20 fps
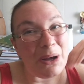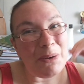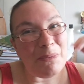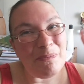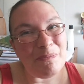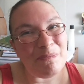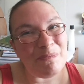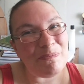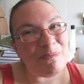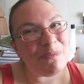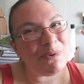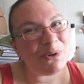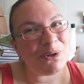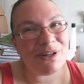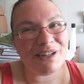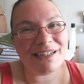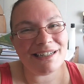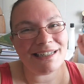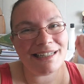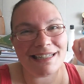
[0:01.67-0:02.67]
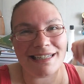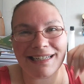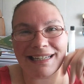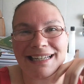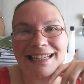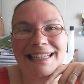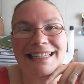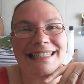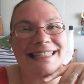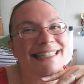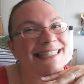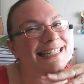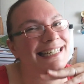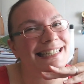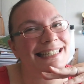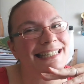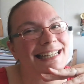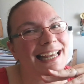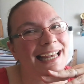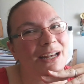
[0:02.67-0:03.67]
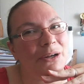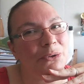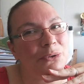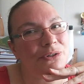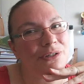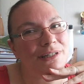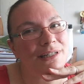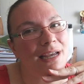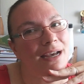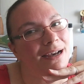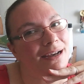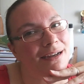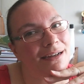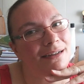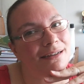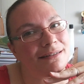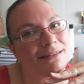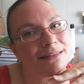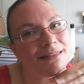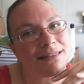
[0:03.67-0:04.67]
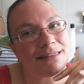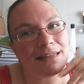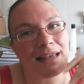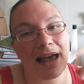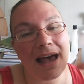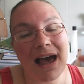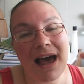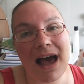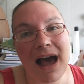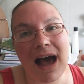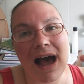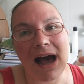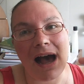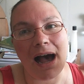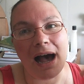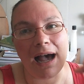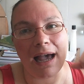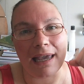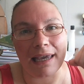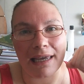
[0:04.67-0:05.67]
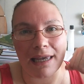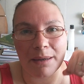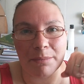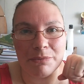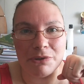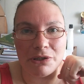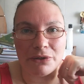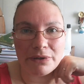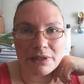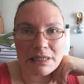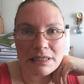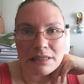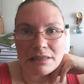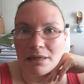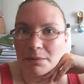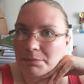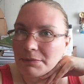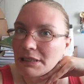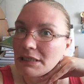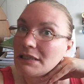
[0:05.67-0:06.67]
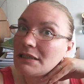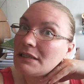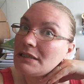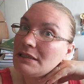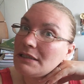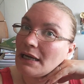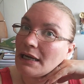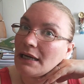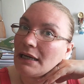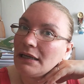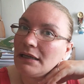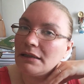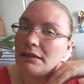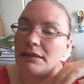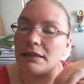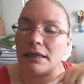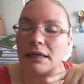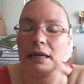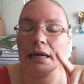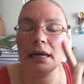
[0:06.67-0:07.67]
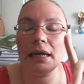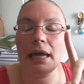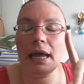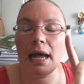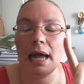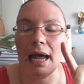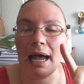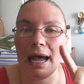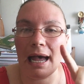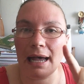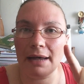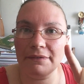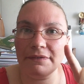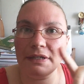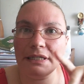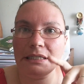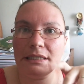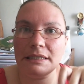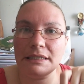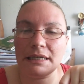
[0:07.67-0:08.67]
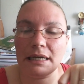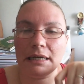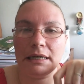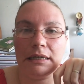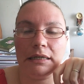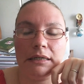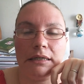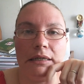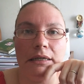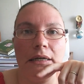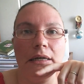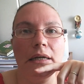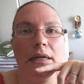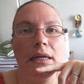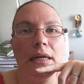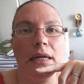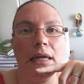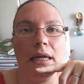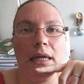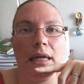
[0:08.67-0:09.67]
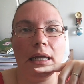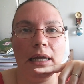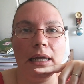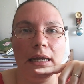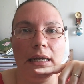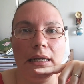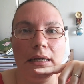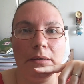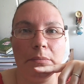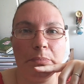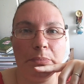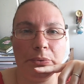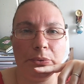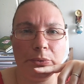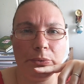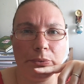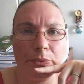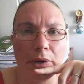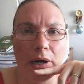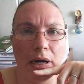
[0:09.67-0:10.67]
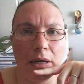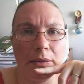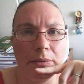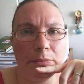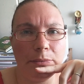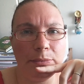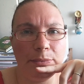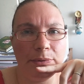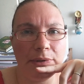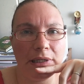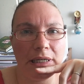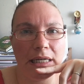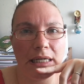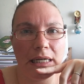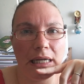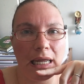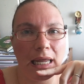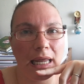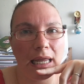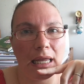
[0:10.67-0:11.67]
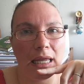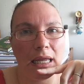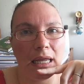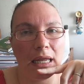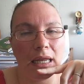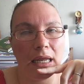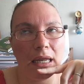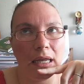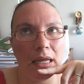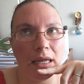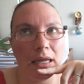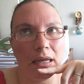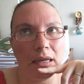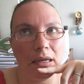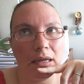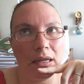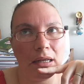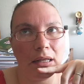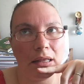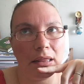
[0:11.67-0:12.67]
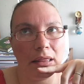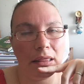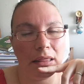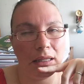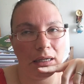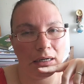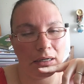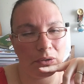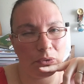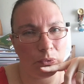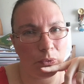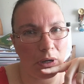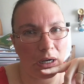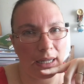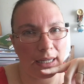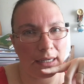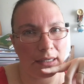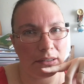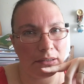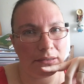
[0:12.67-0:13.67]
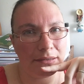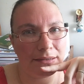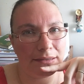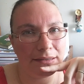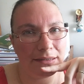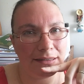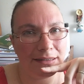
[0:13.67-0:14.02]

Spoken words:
Morning, discount dolls. I am doing something today that I haven't done in probably a little while.